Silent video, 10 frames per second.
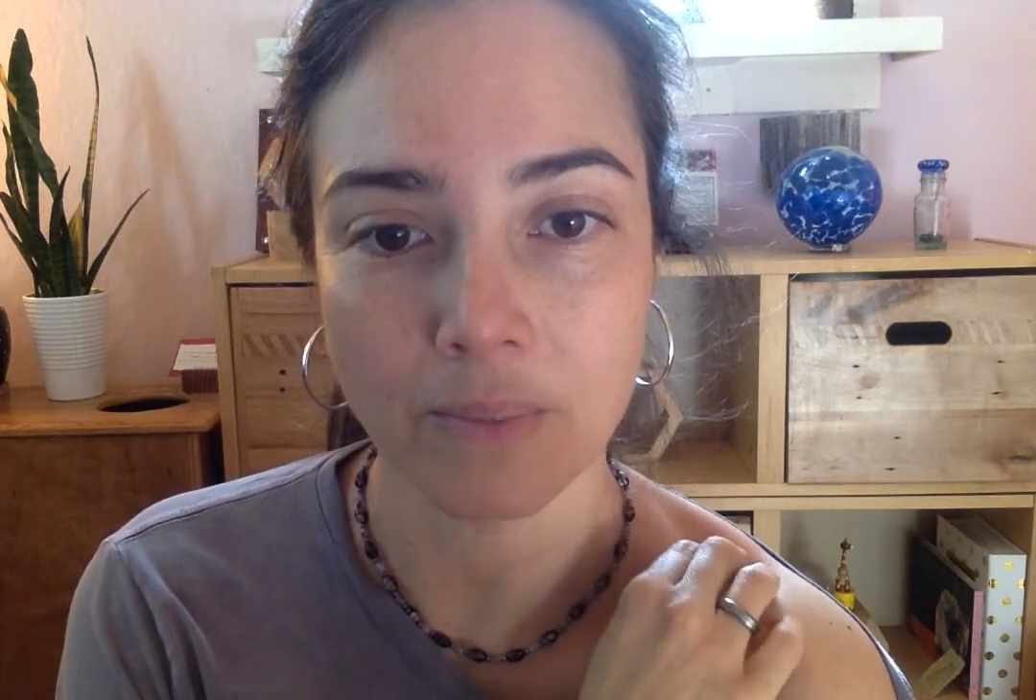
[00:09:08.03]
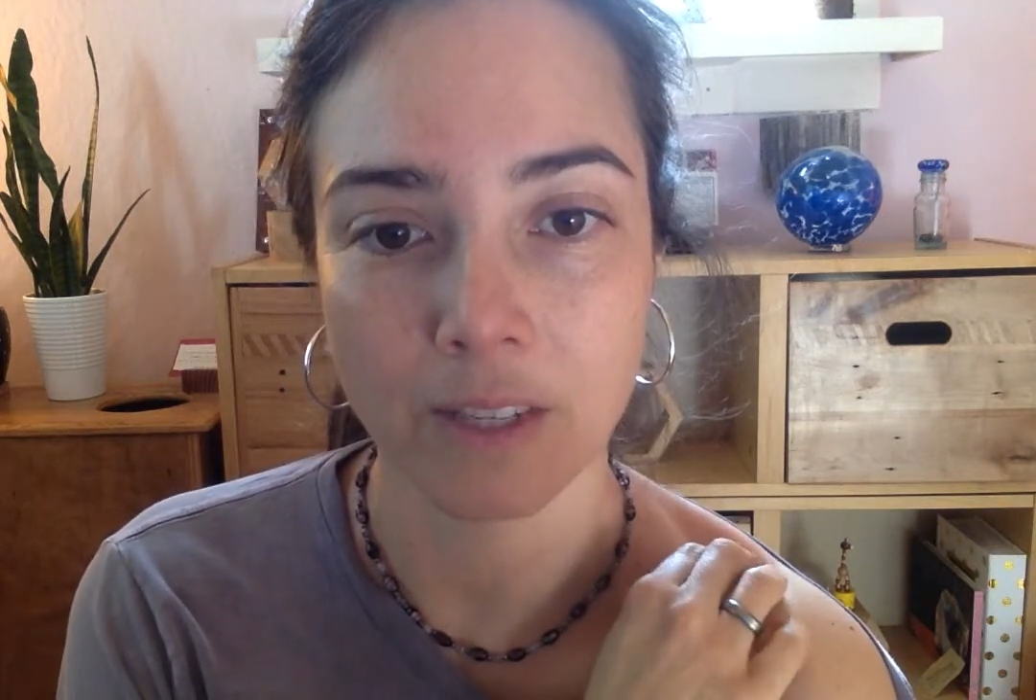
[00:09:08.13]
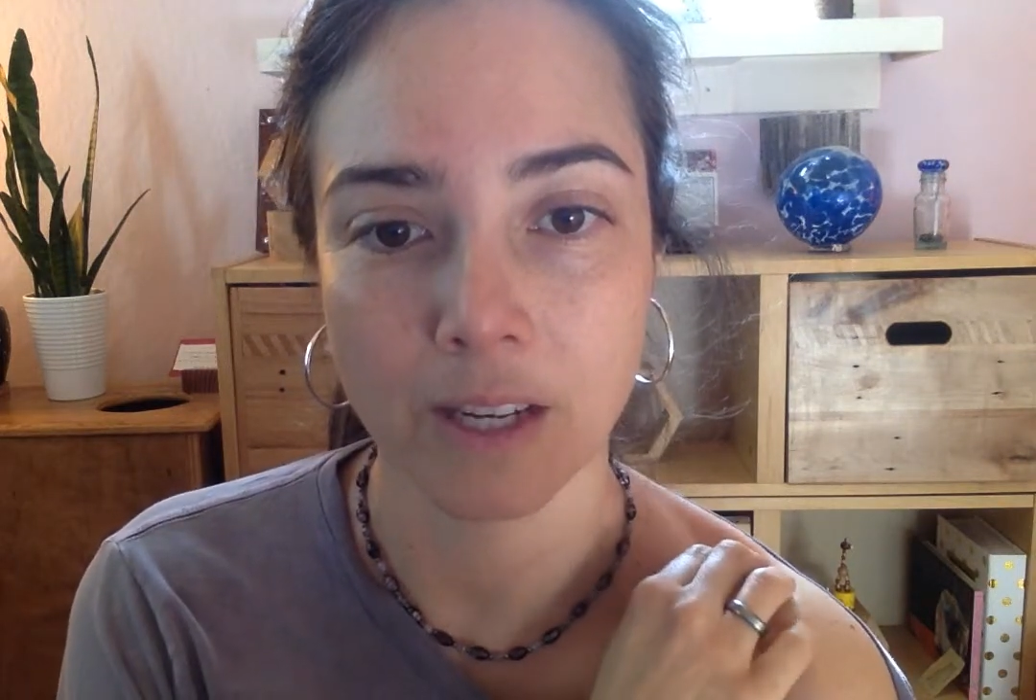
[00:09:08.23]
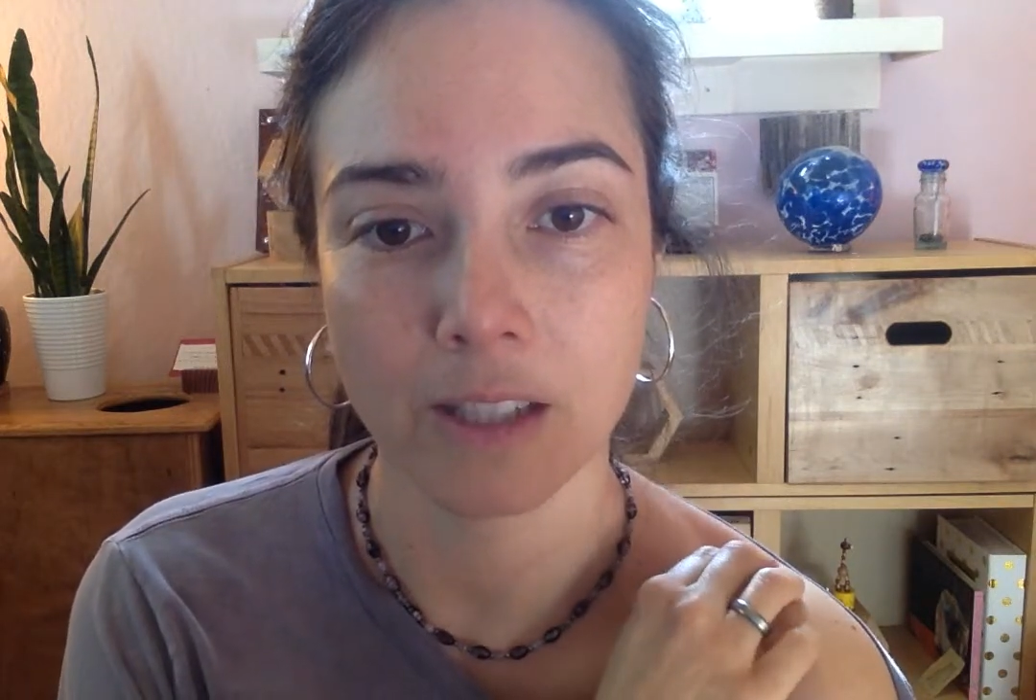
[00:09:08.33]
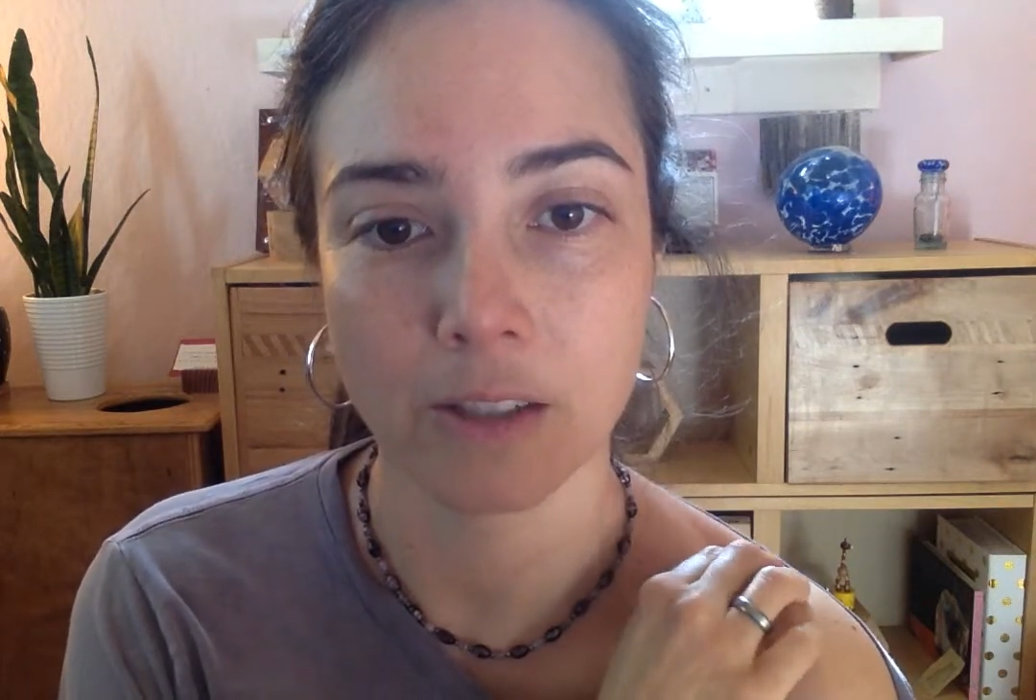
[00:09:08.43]

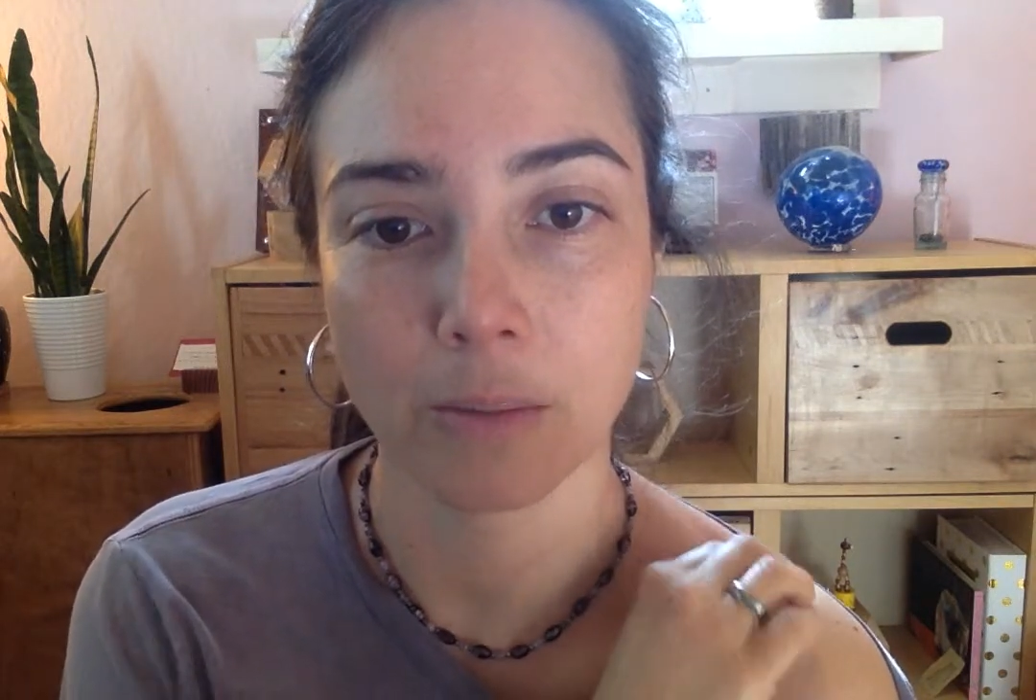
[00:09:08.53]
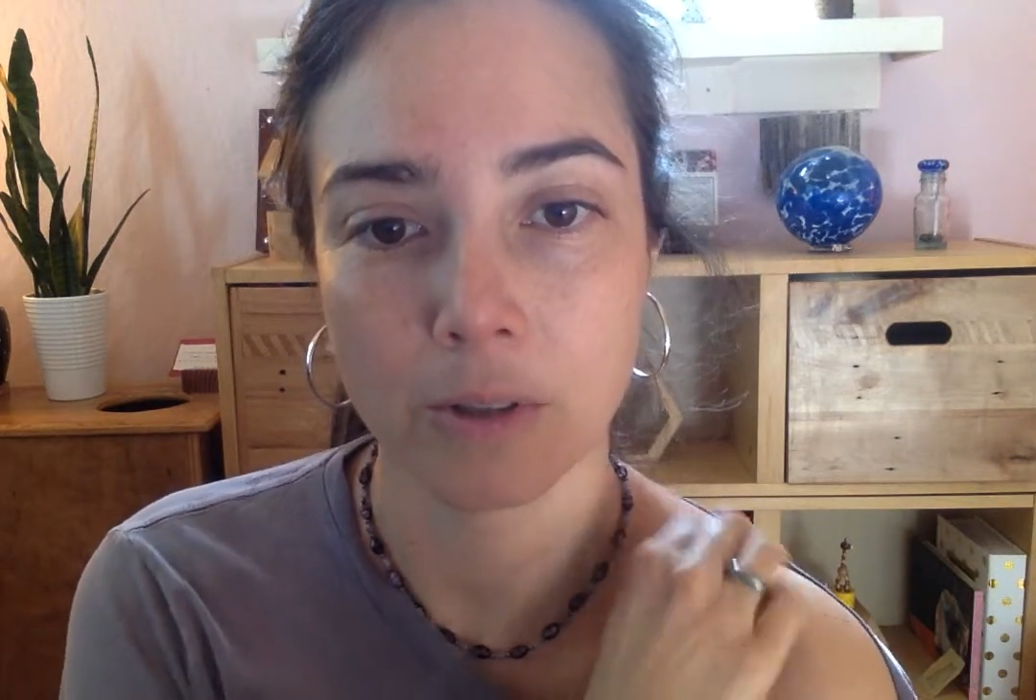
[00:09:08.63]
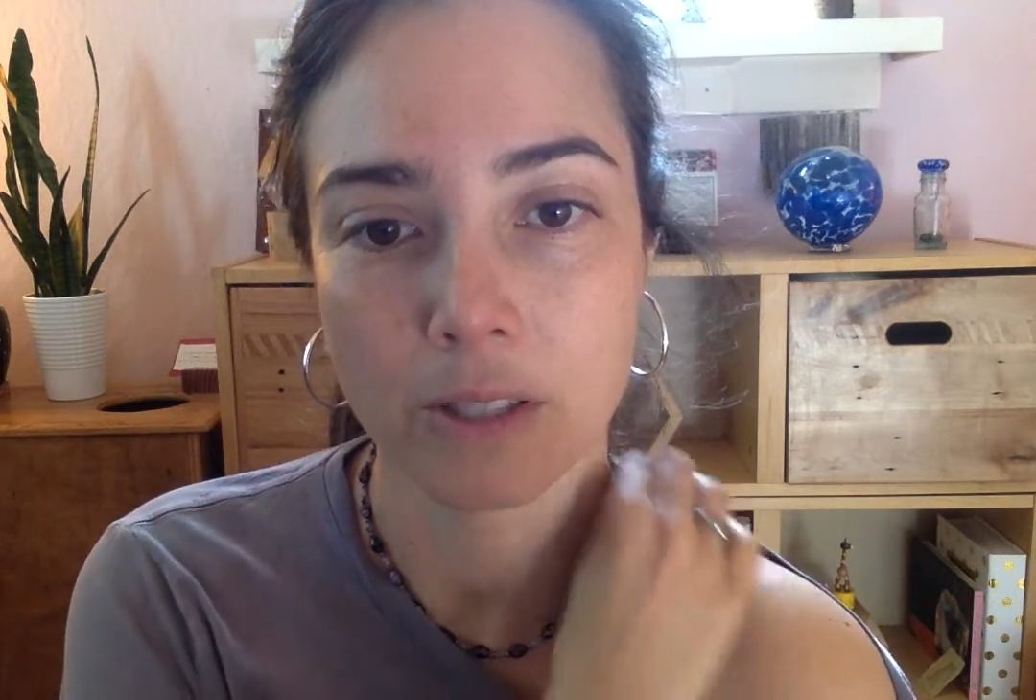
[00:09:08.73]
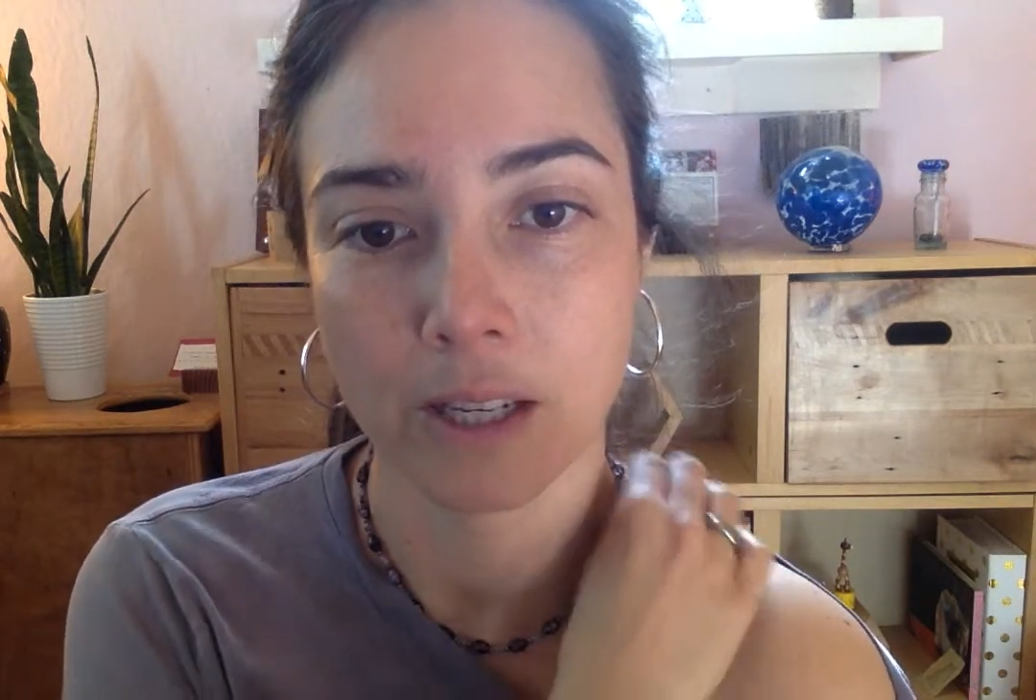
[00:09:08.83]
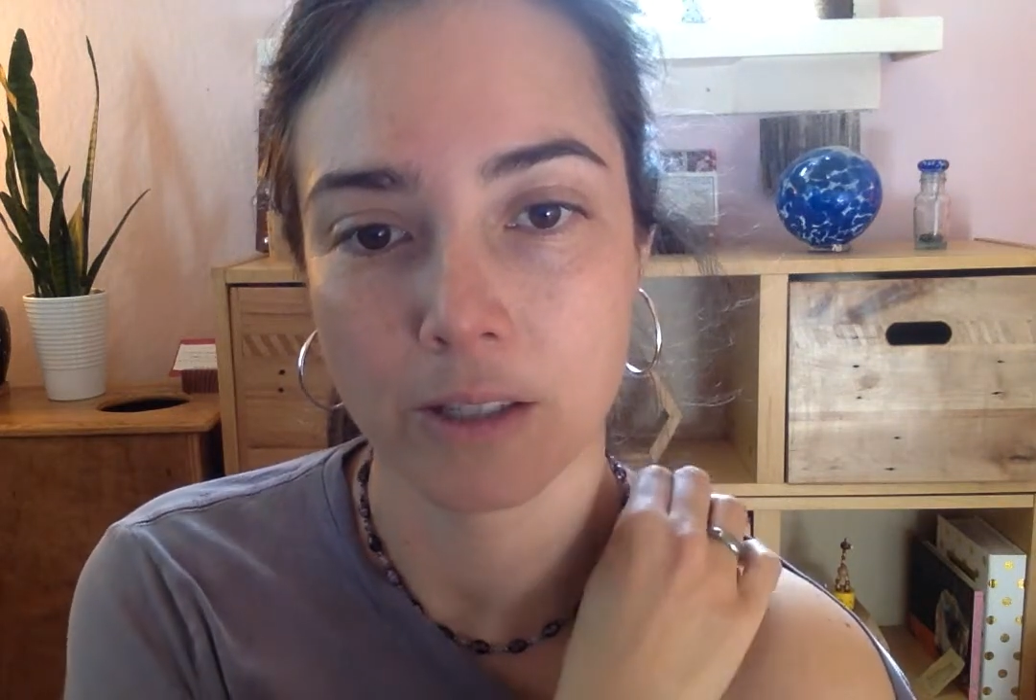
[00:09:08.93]
Okay, so
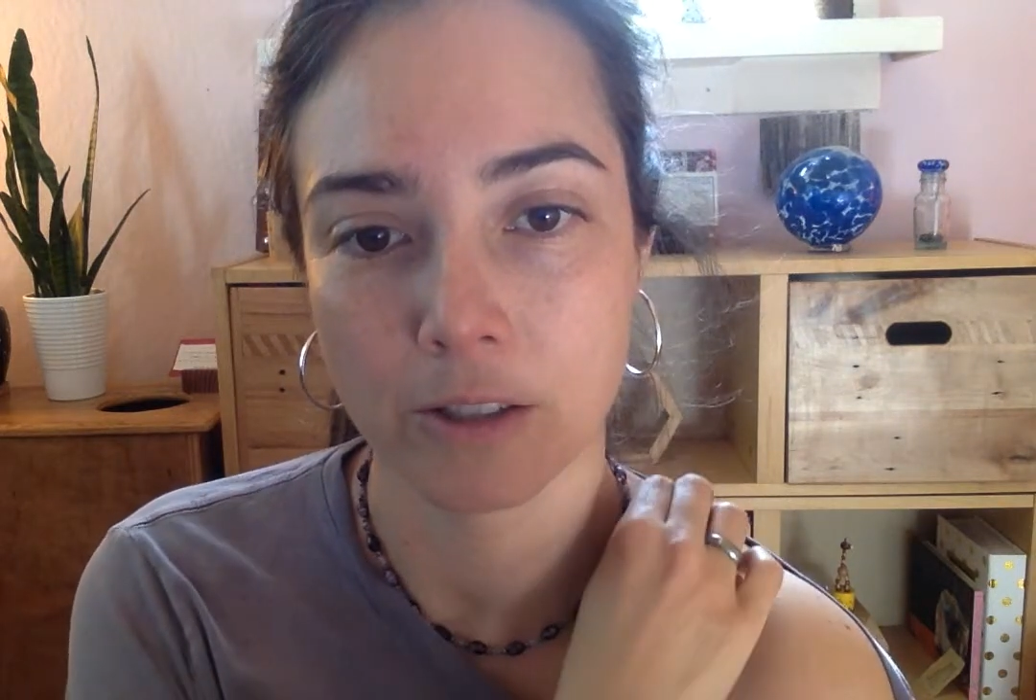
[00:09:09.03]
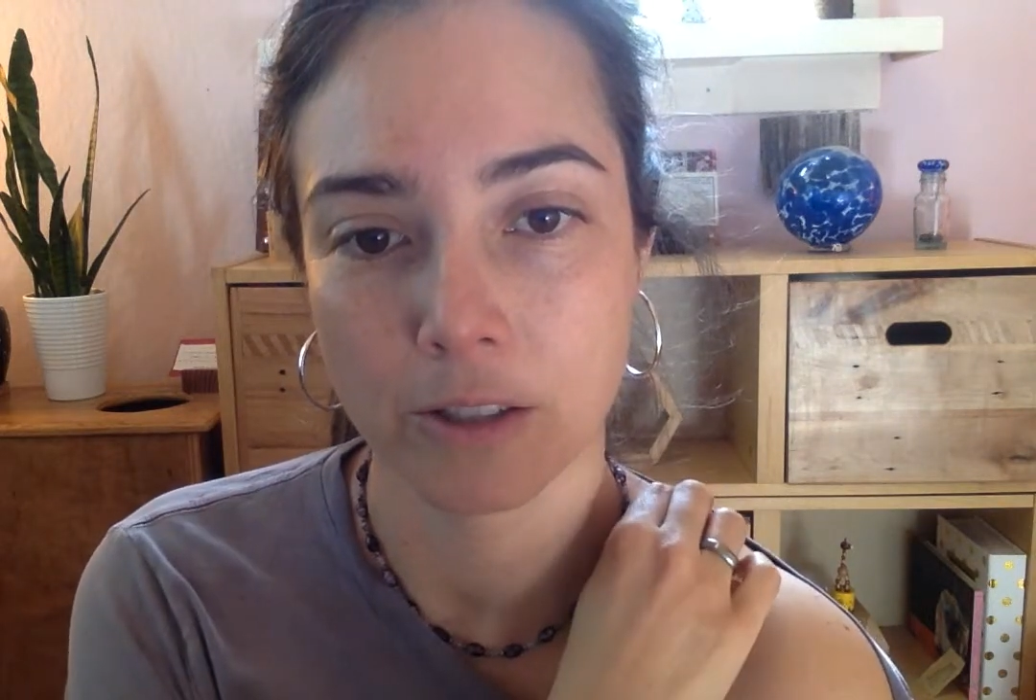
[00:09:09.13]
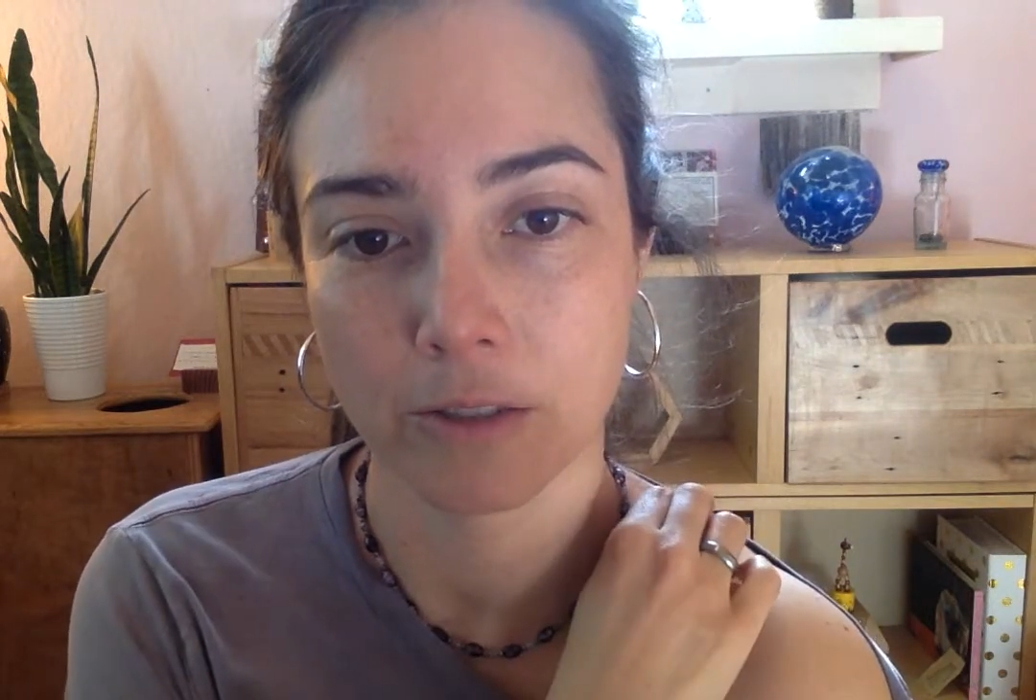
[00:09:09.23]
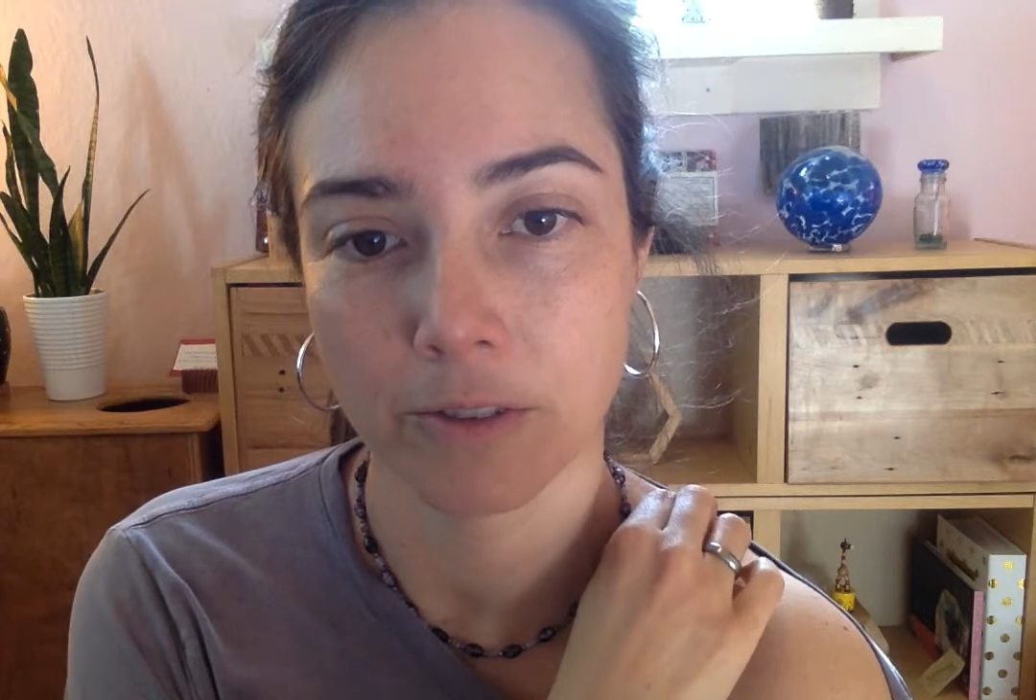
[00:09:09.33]
both sides are just